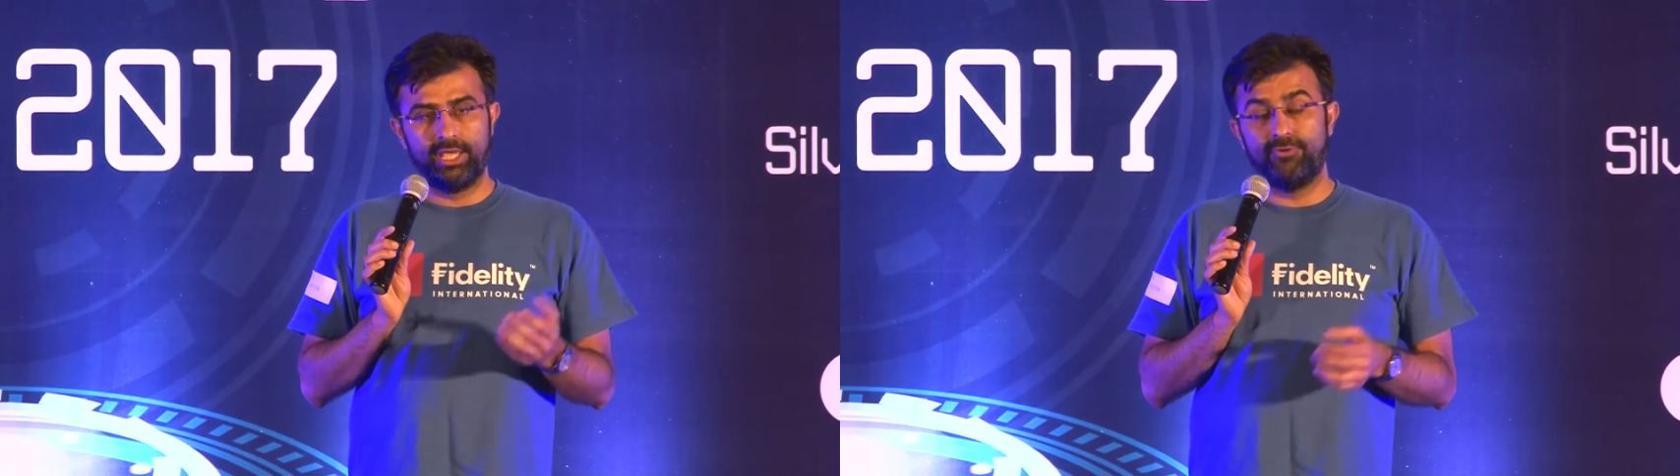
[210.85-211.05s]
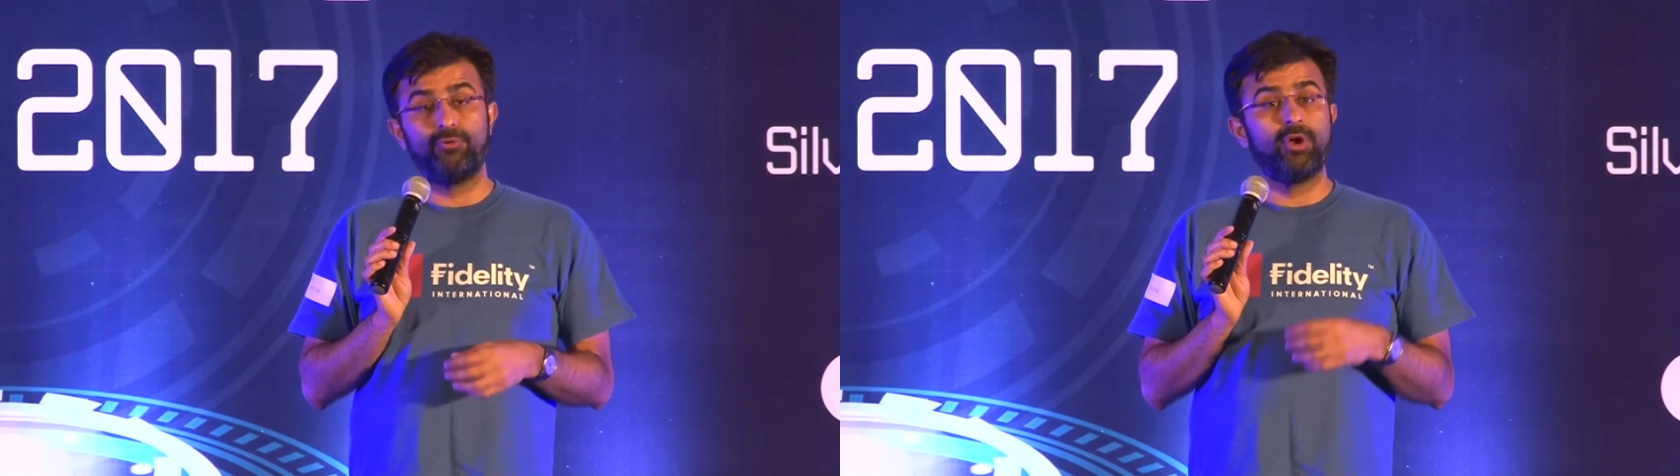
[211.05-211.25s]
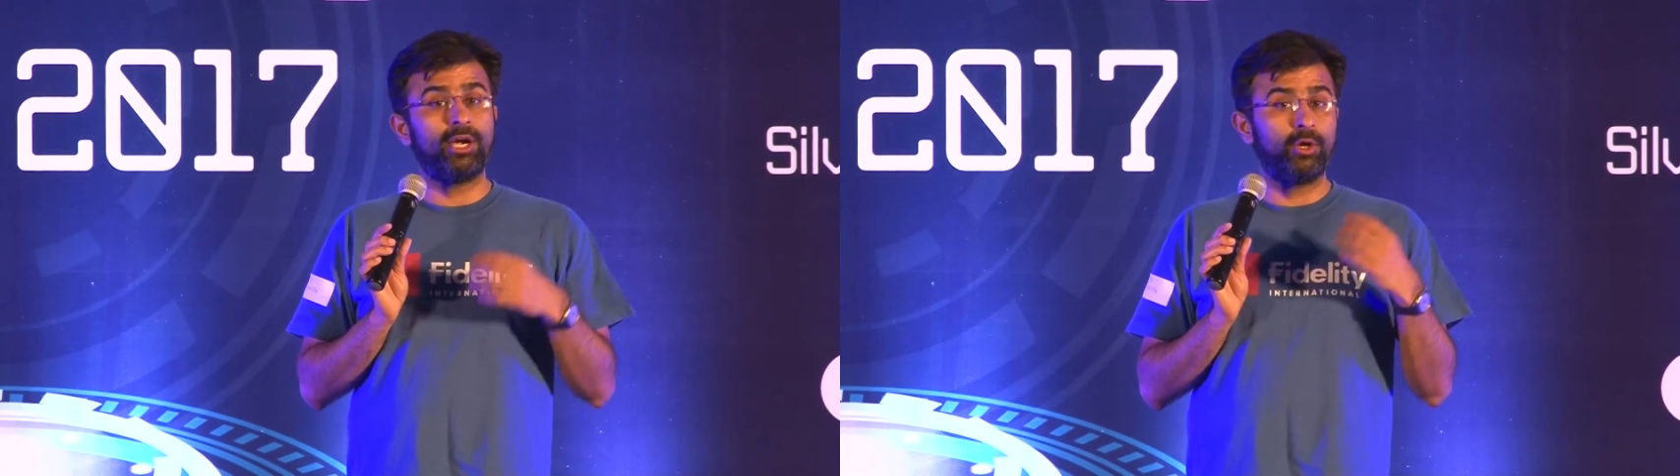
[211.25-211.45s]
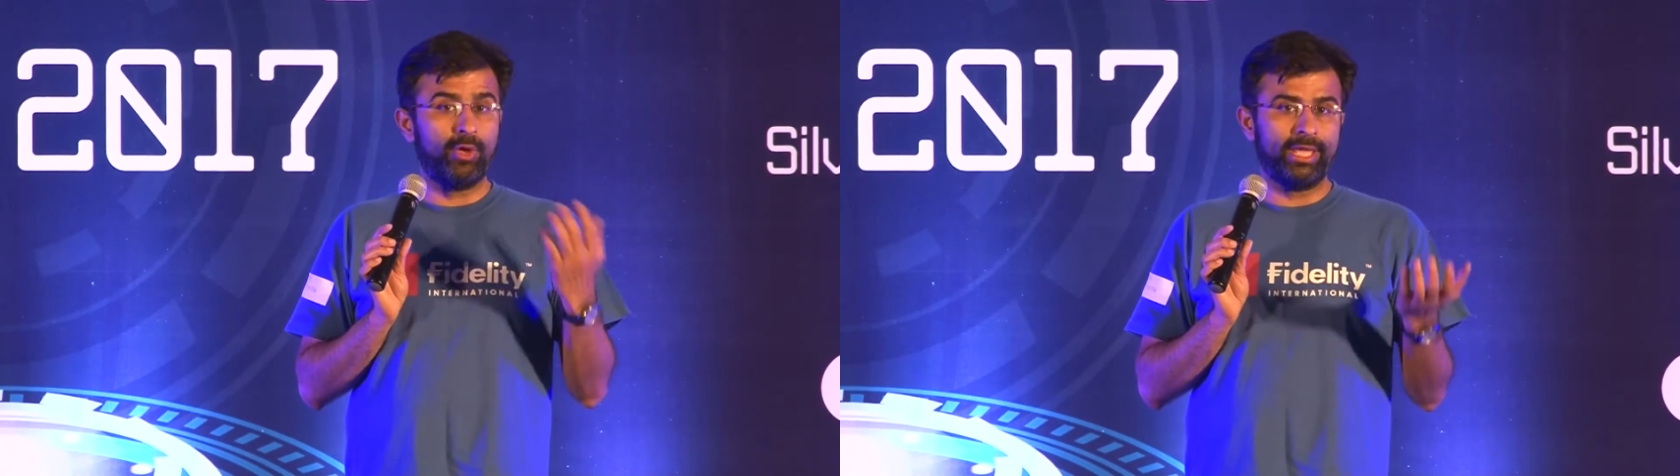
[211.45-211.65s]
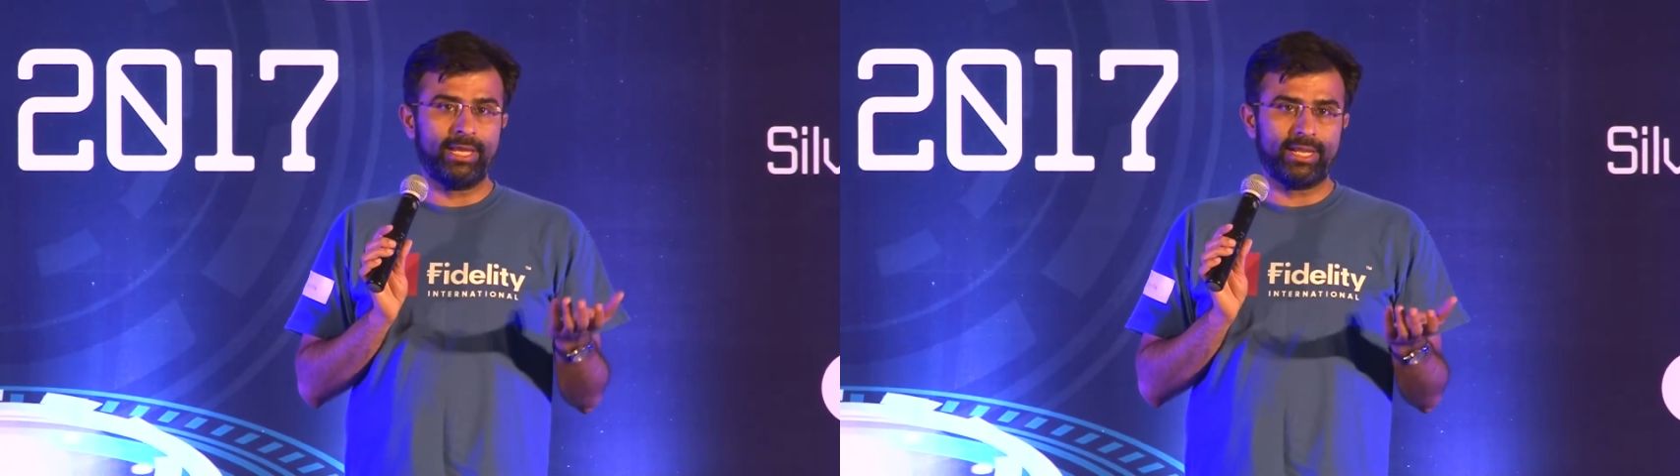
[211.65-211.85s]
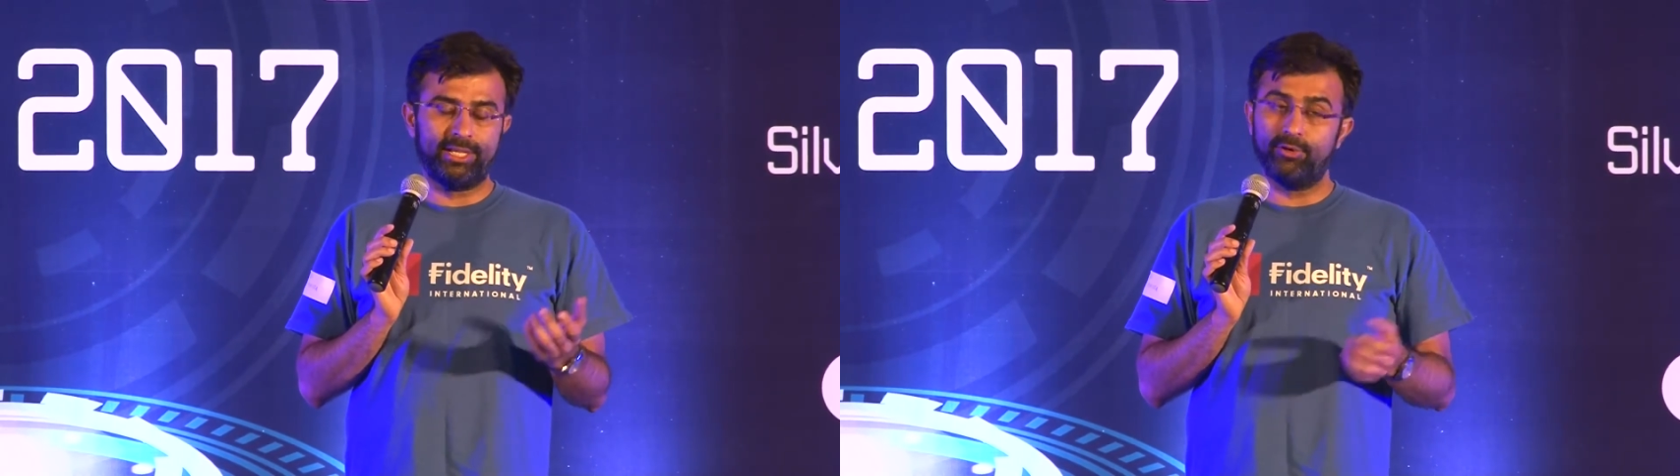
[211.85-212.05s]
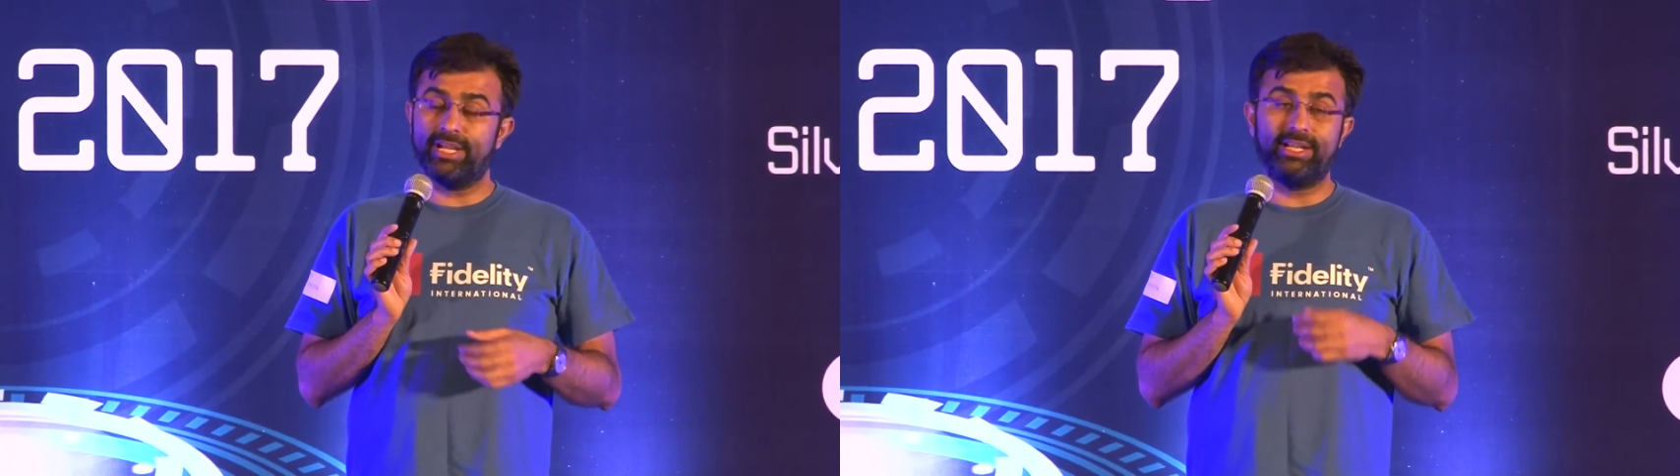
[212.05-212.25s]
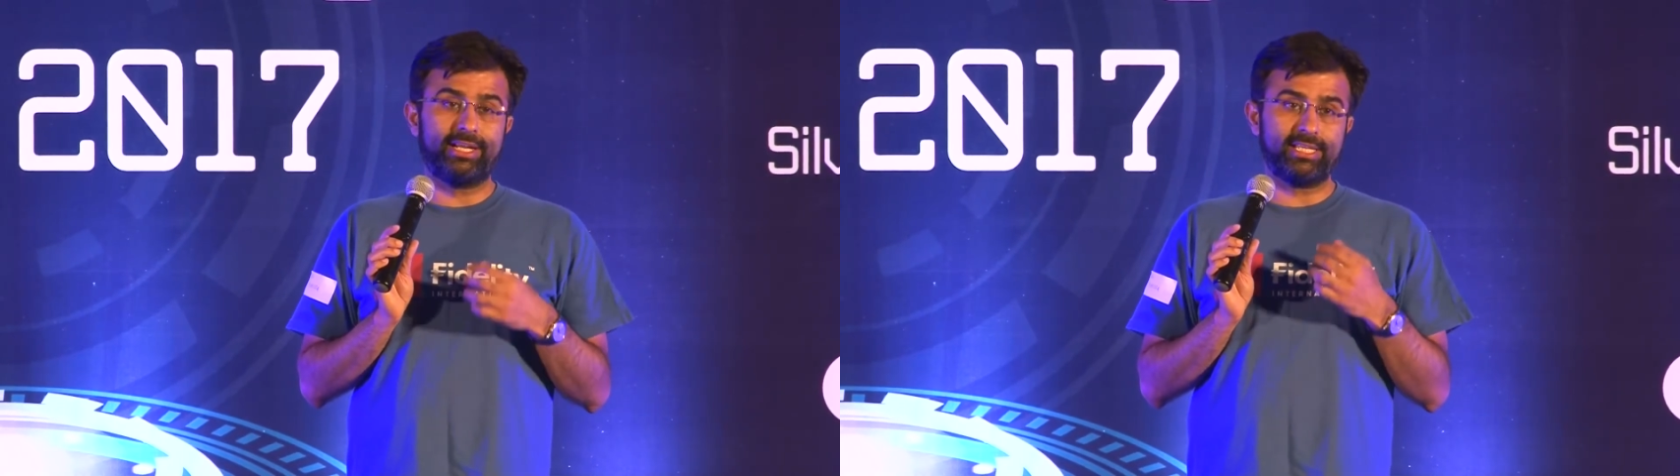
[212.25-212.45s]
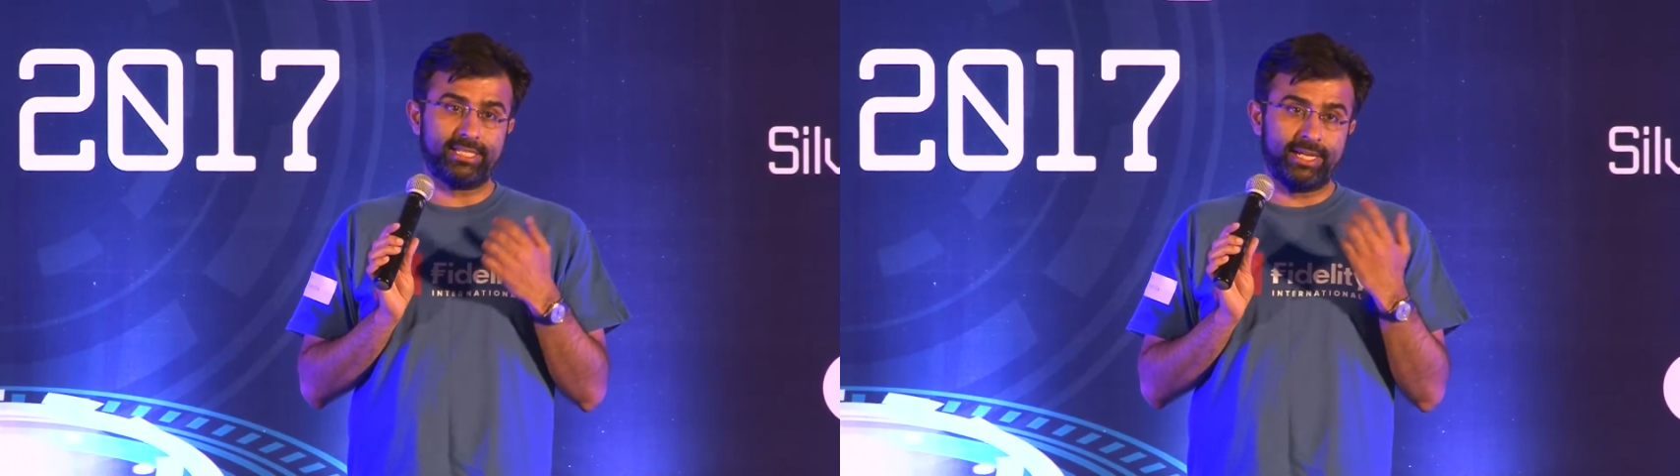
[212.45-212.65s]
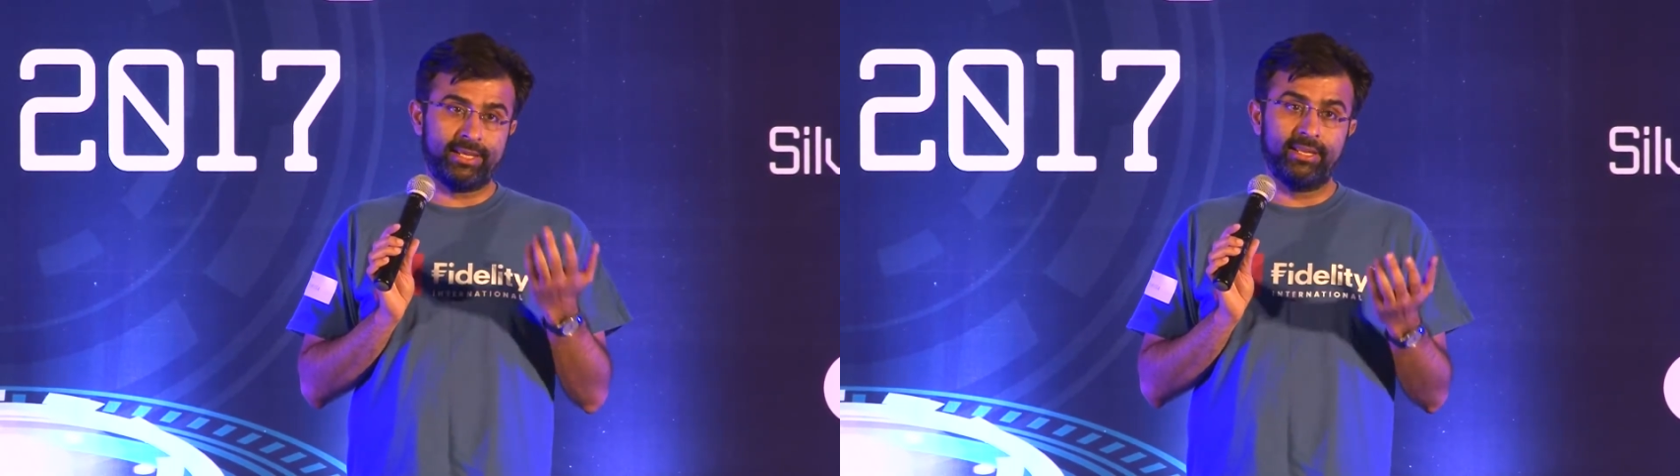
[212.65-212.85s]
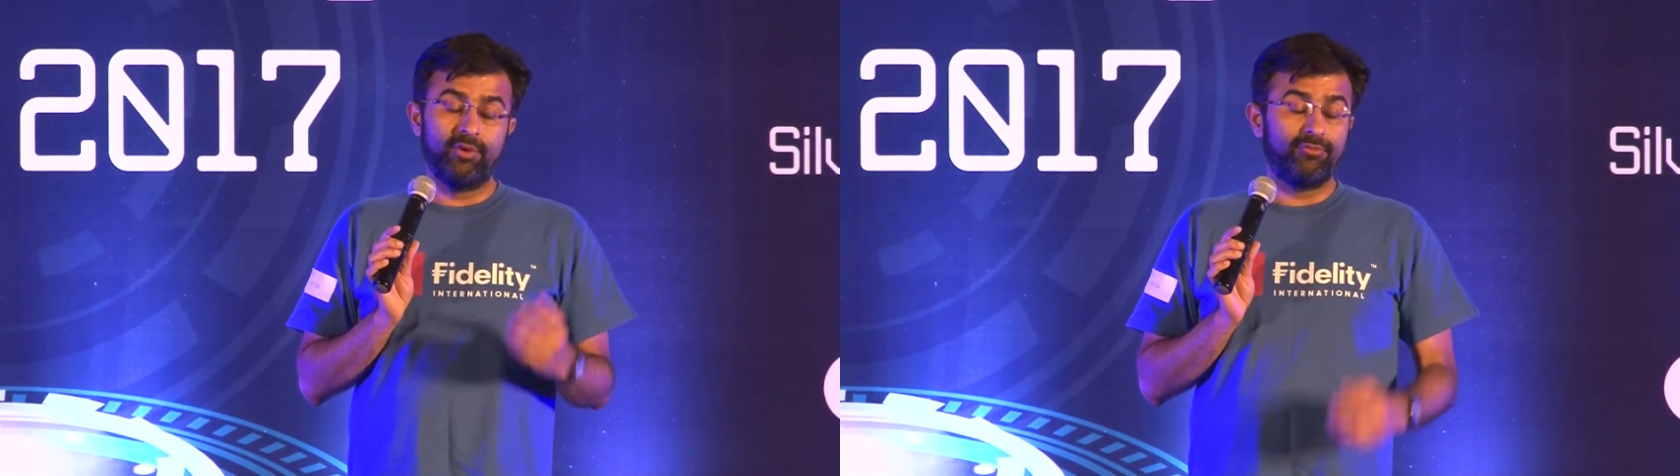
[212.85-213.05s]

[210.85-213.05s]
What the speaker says: If you are doing it and you are interested in,